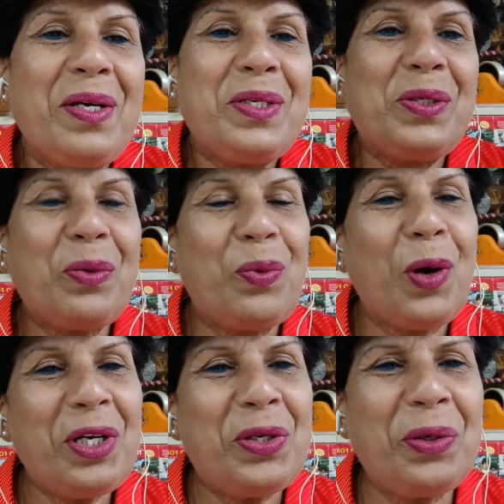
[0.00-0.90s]
So
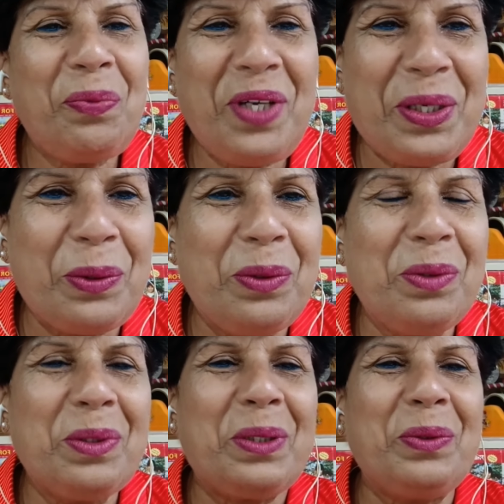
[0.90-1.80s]
what should we
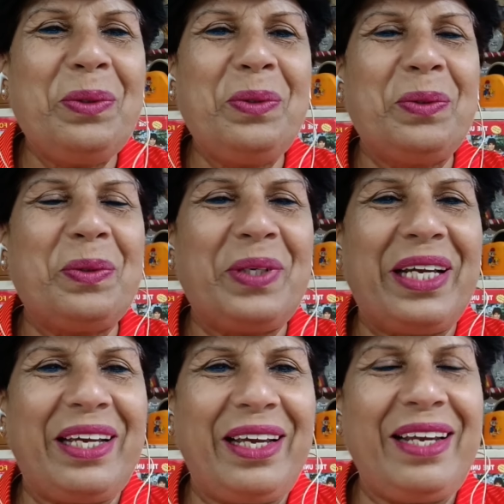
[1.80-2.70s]
do to
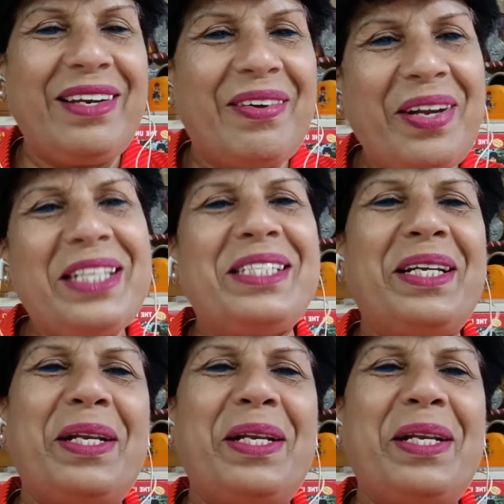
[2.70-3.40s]
increase the